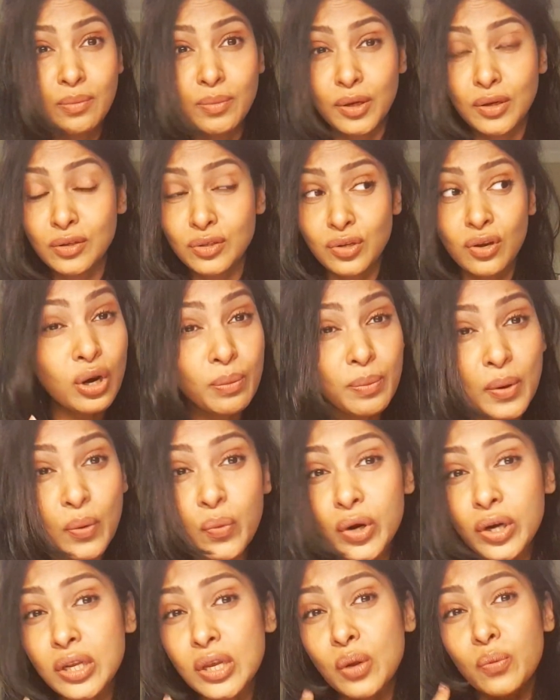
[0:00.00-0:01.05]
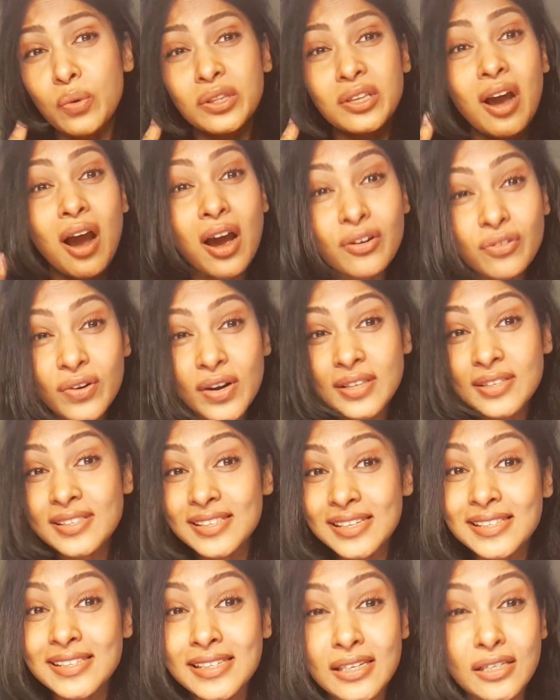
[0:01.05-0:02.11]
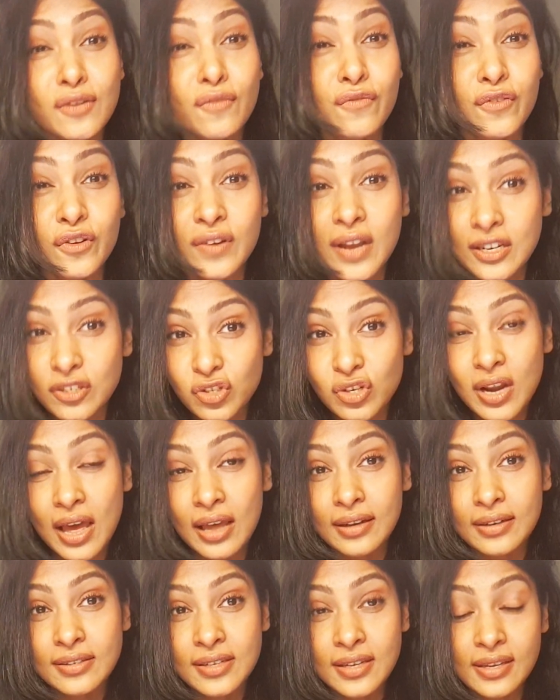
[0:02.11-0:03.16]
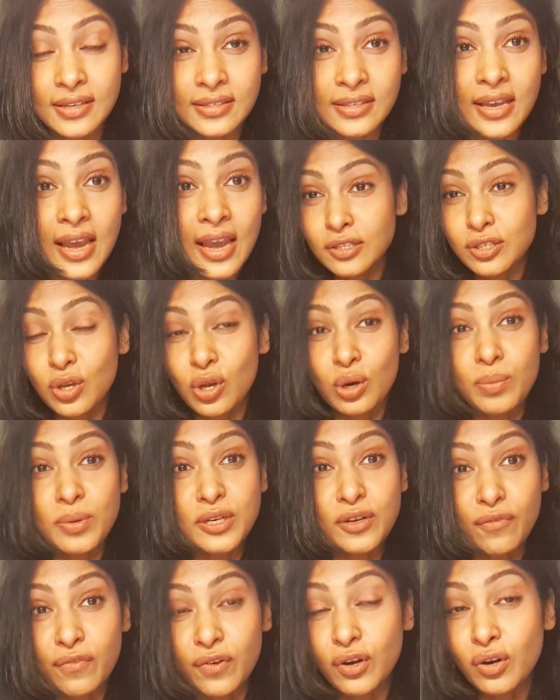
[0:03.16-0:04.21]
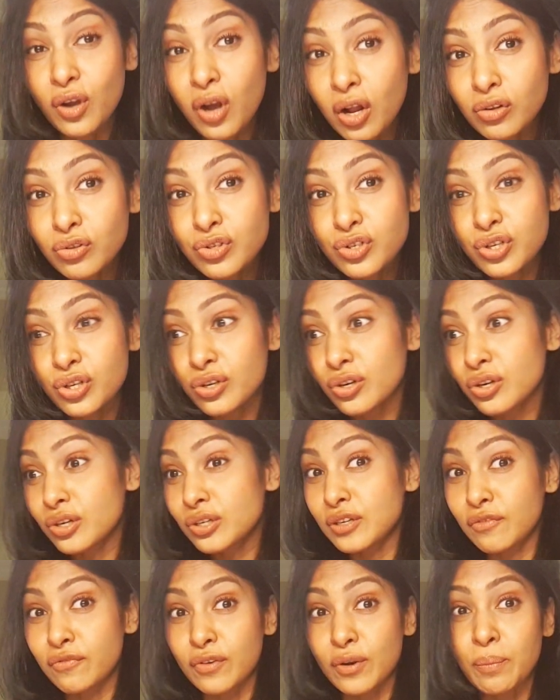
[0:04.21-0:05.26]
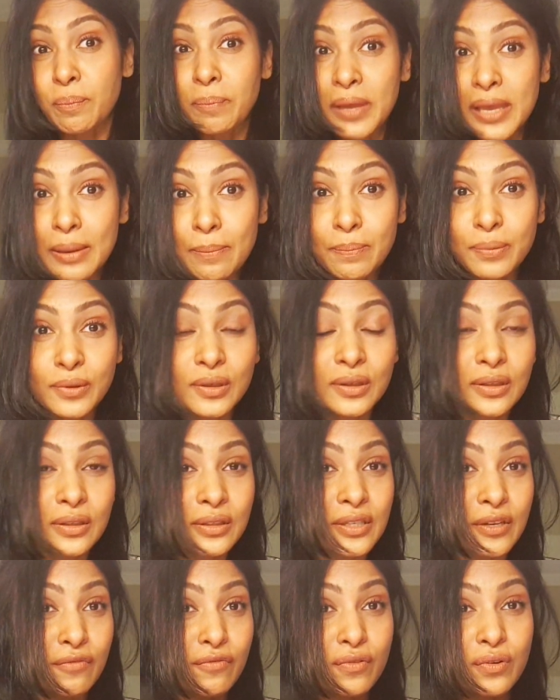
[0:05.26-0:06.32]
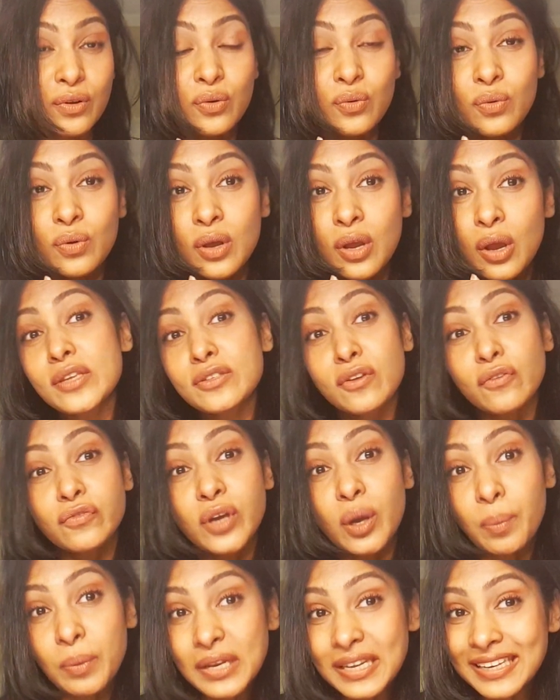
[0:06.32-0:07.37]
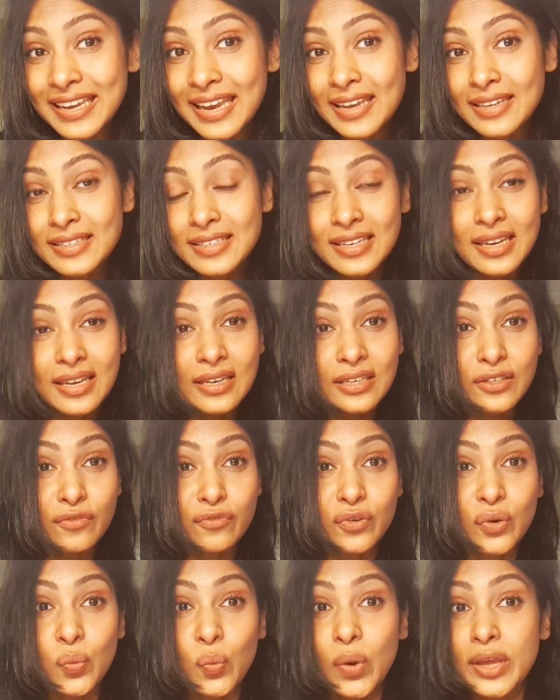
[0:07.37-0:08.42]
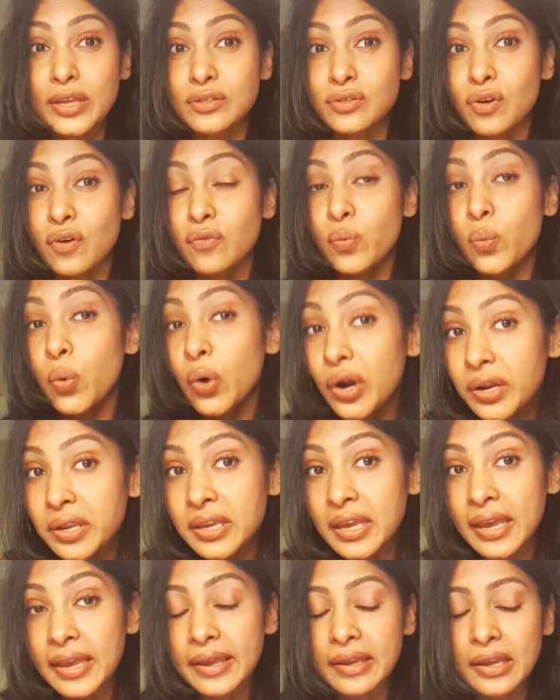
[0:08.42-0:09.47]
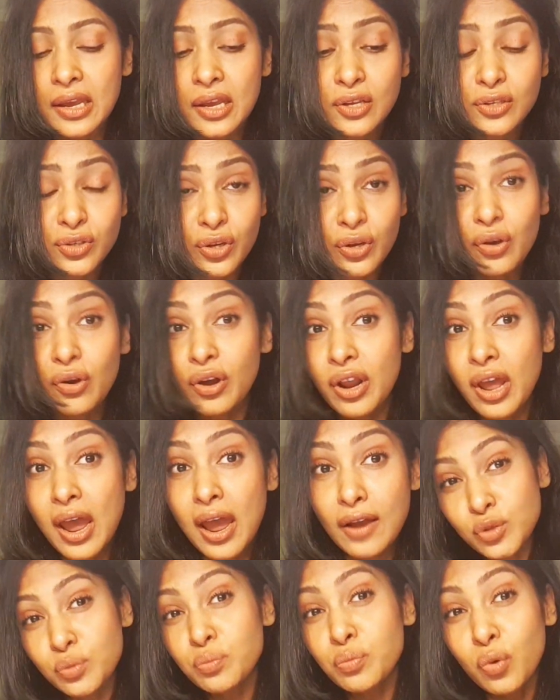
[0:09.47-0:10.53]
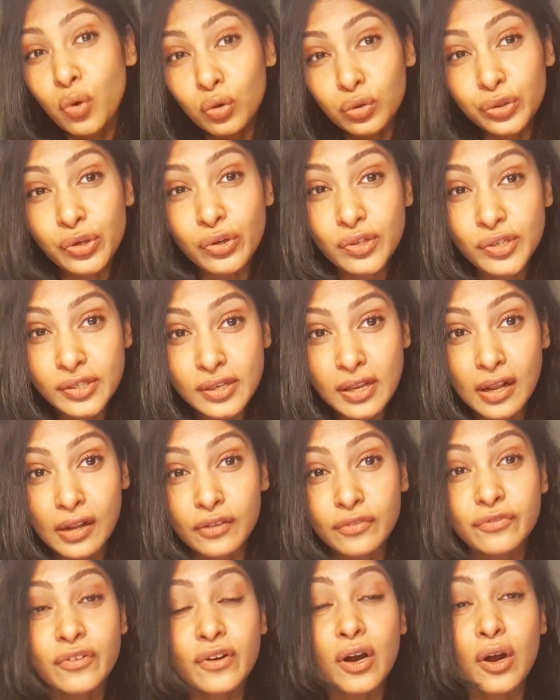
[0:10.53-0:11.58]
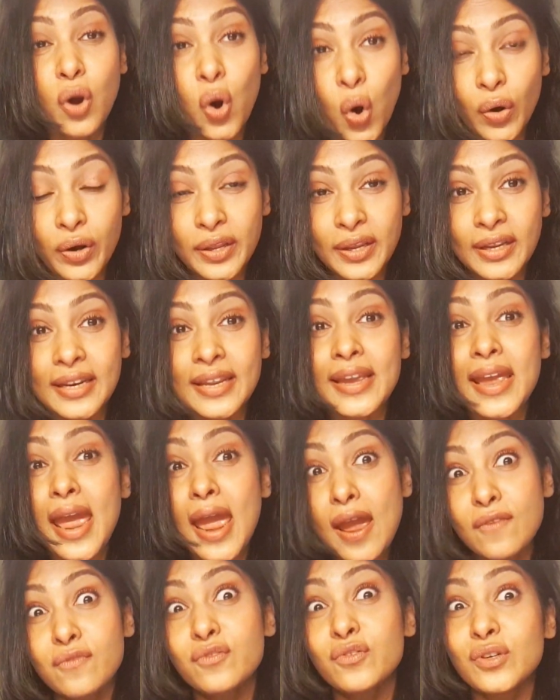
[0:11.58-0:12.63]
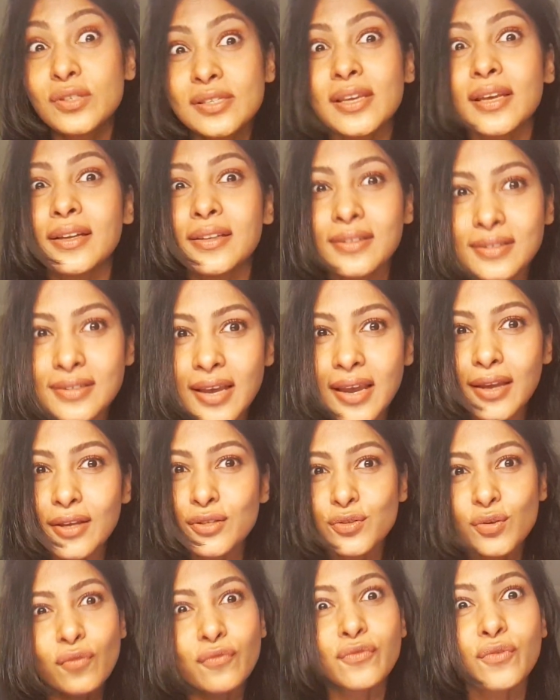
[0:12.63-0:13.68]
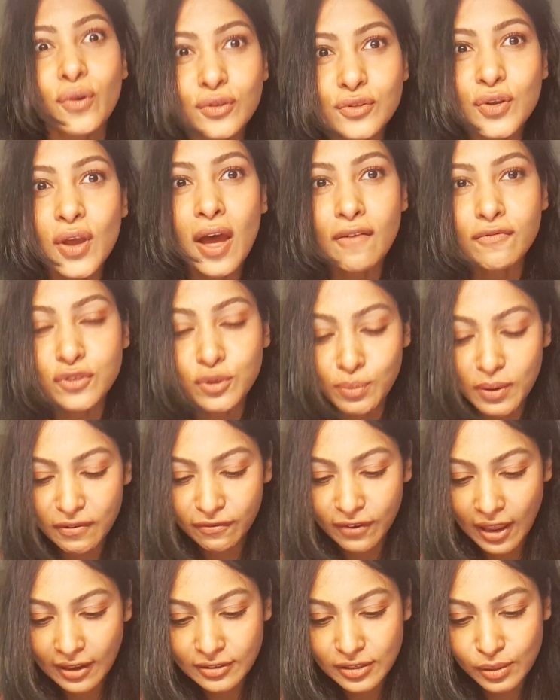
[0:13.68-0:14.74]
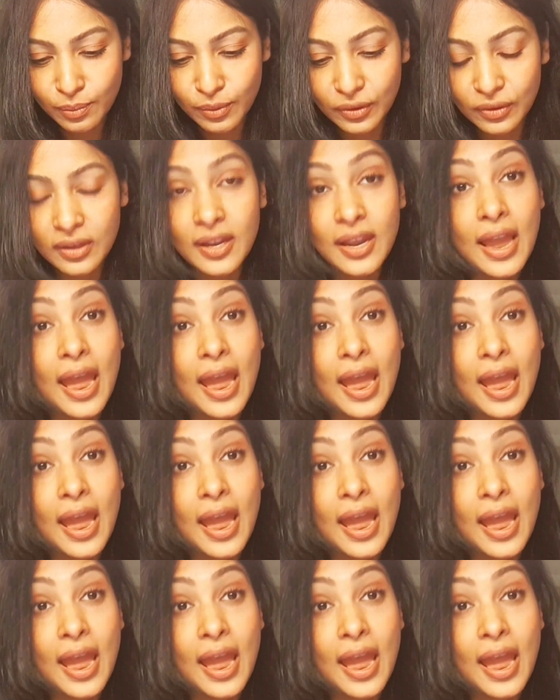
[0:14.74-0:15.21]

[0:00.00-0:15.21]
because you're gonna be working with 160 different nationalities. It's gonna be different culture, different people, different ways of communicating, different ways of working. So you're gonna have to mold yourself accordingly every single day. So of course you have to be flexible